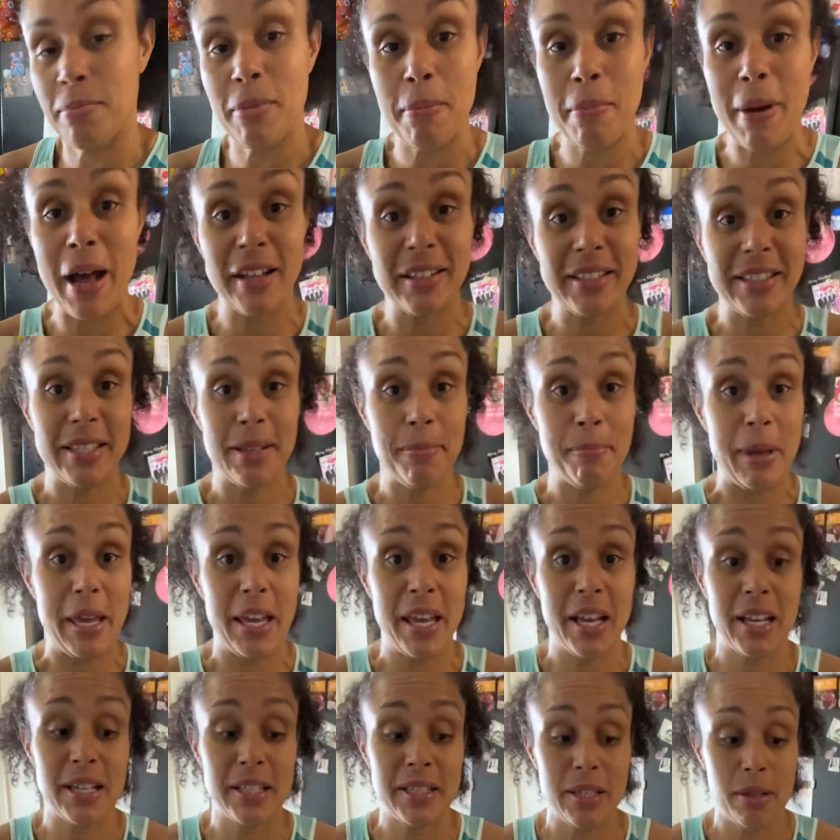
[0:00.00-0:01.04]
about to
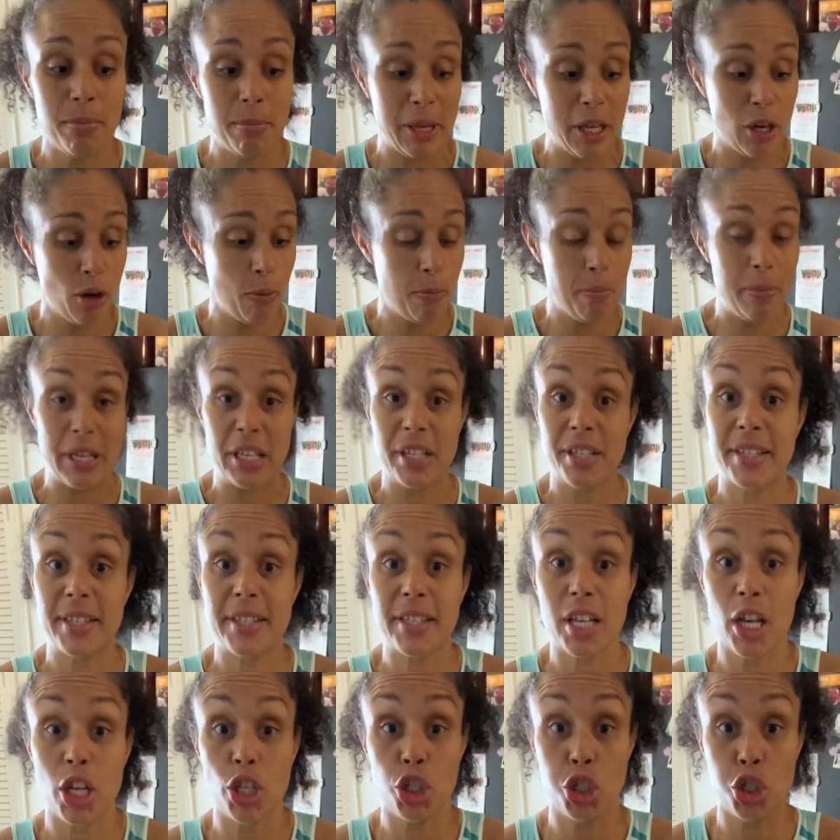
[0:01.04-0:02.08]
make a tomato
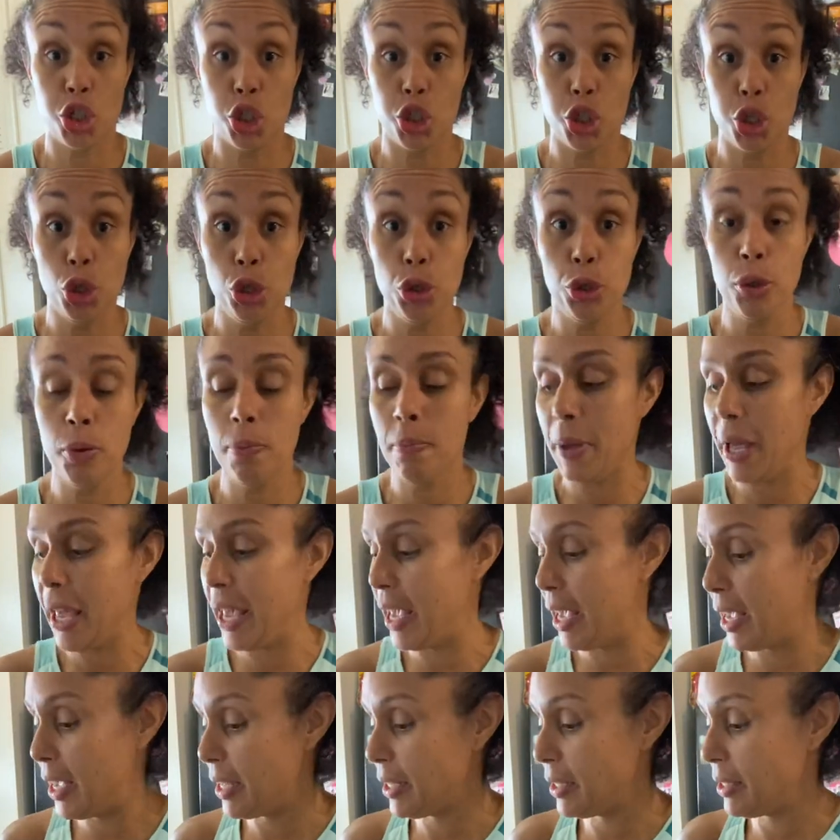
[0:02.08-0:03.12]
bisque soup,
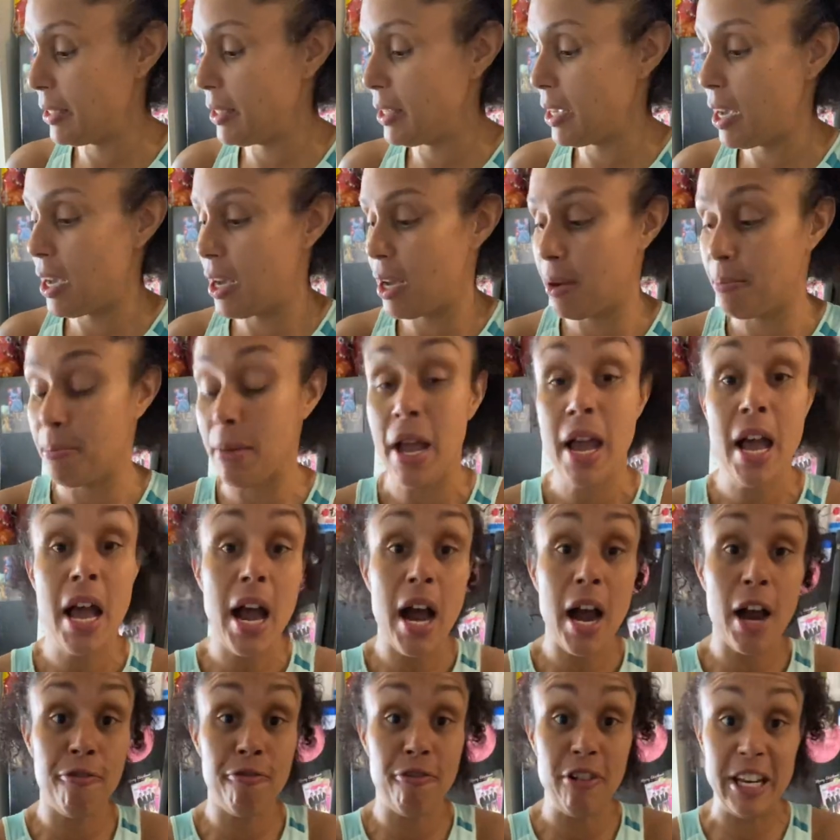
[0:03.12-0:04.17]
and
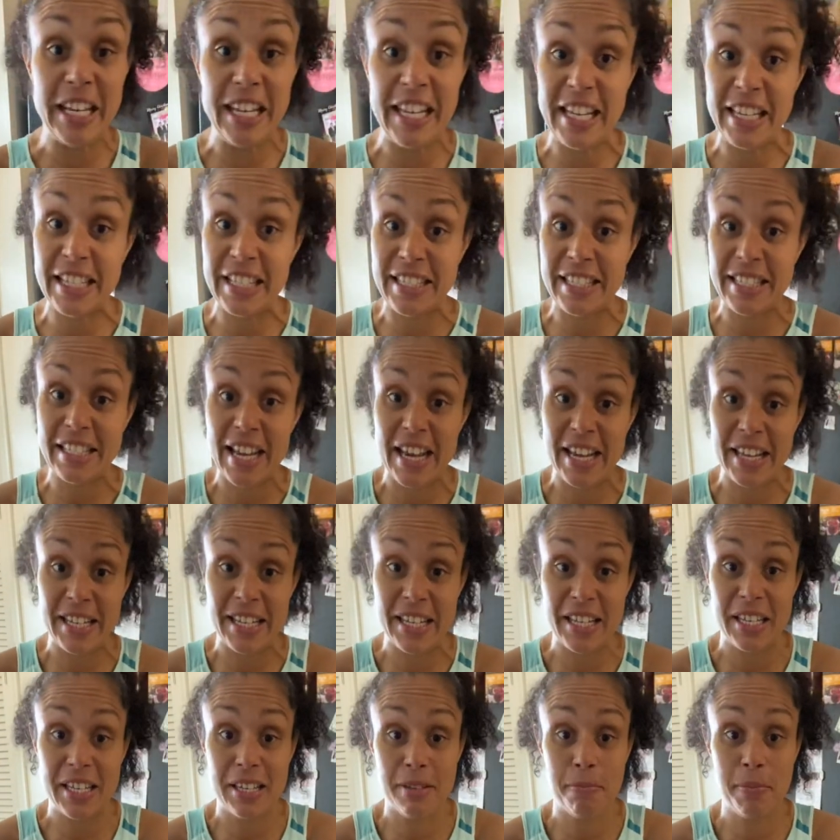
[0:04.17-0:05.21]
I'm really
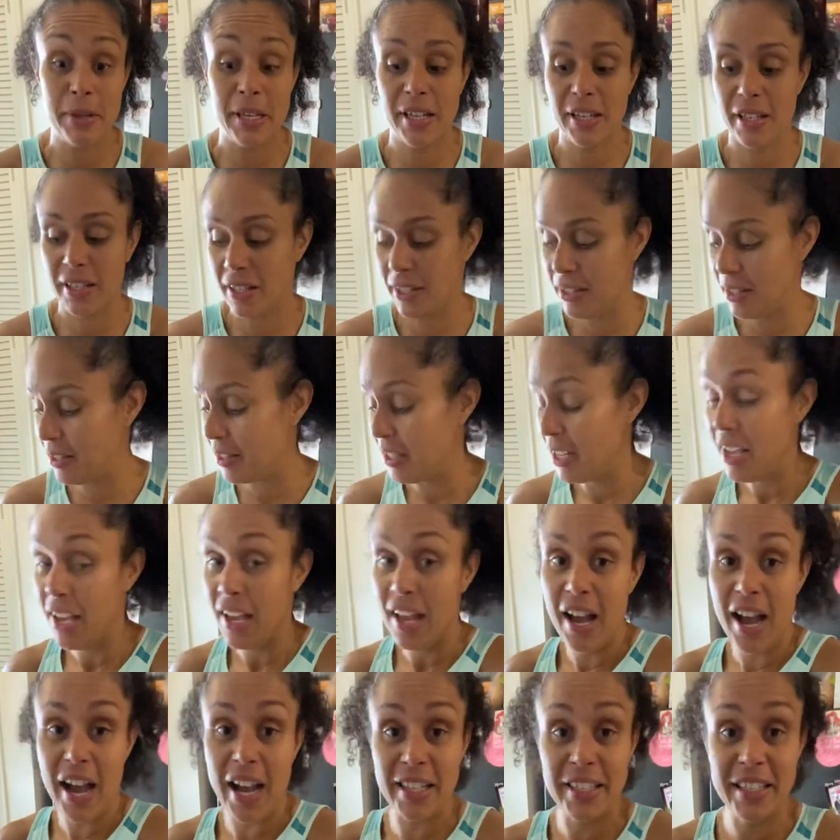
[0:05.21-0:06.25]
excited because
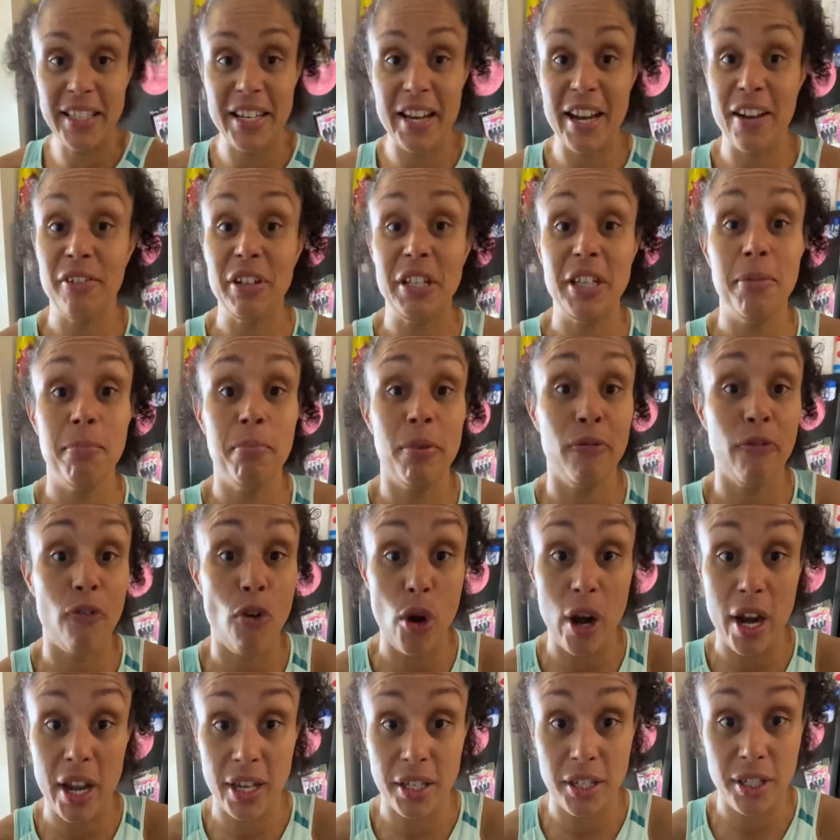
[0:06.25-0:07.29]
I did everything
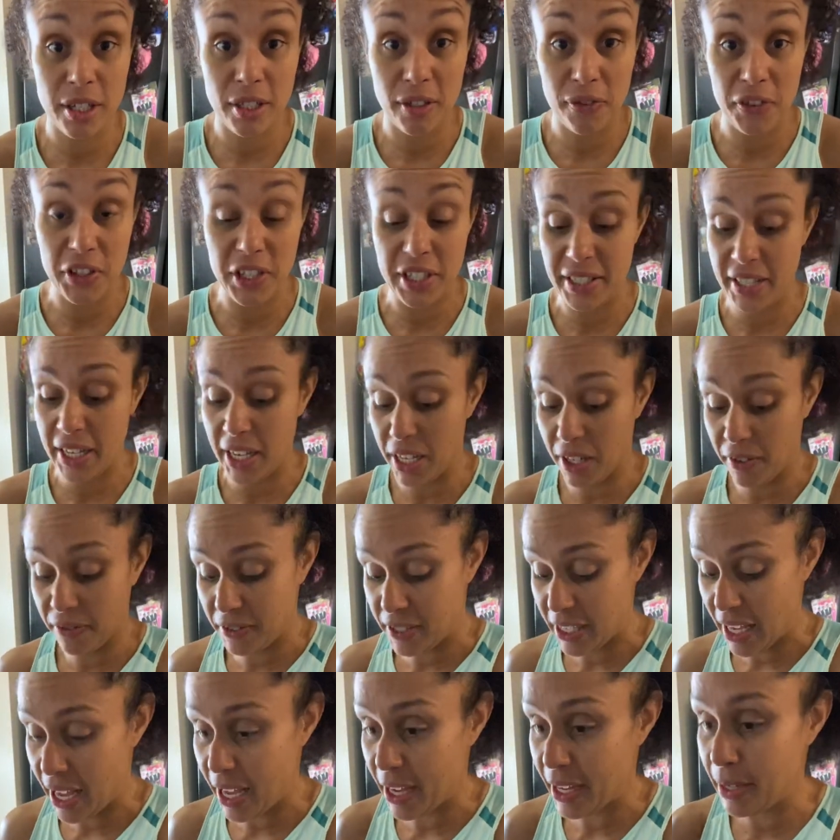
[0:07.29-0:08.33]
beforehand just for the sake of
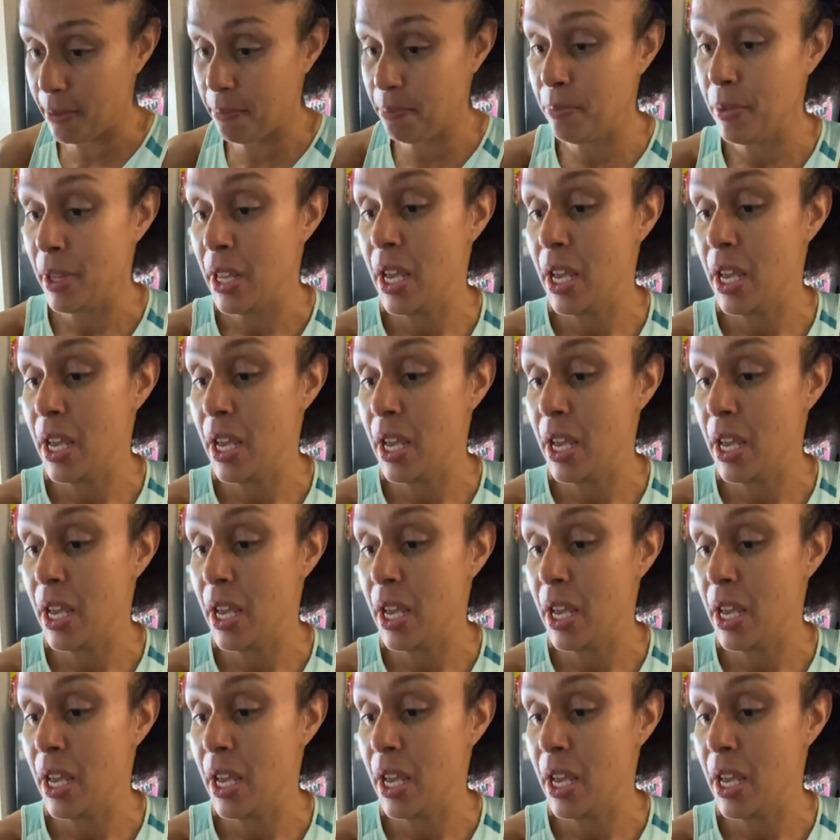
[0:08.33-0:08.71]
time.